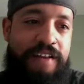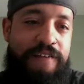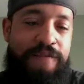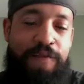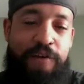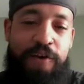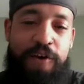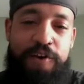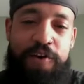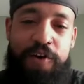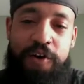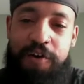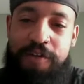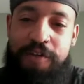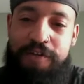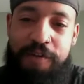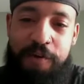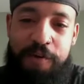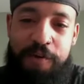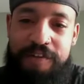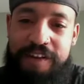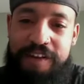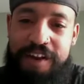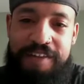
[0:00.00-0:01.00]
For adults,
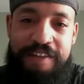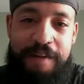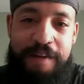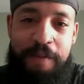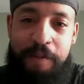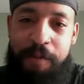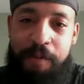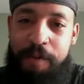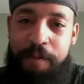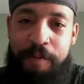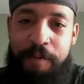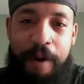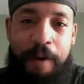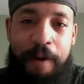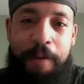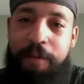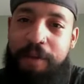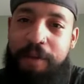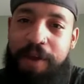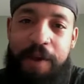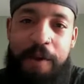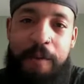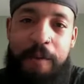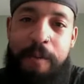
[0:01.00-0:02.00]
so it's not something we'll
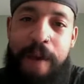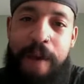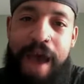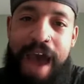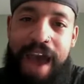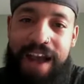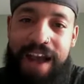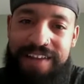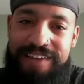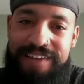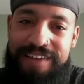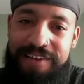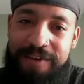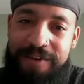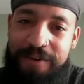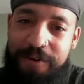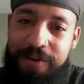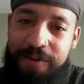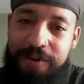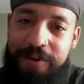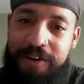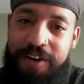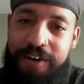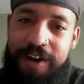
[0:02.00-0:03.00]
probably go back
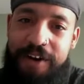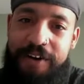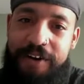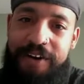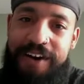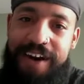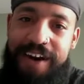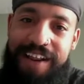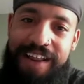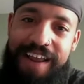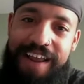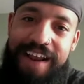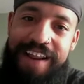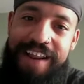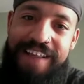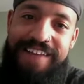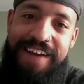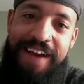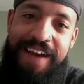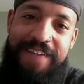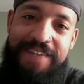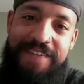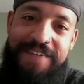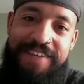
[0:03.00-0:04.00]
to,
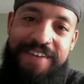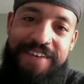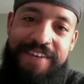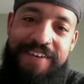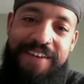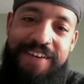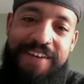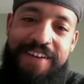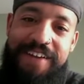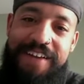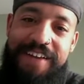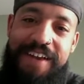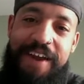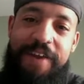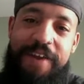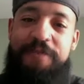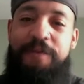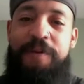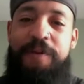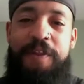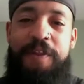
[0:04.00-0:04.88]
anytime soon. It's one of